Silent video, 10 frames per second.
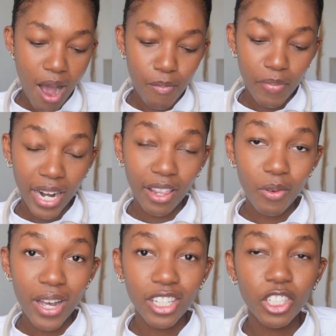But
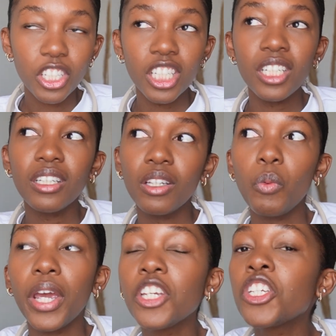otherwise, the
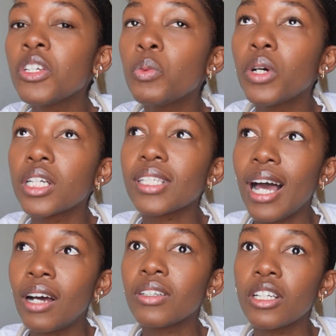way she works
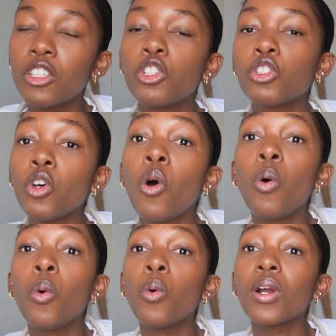out is so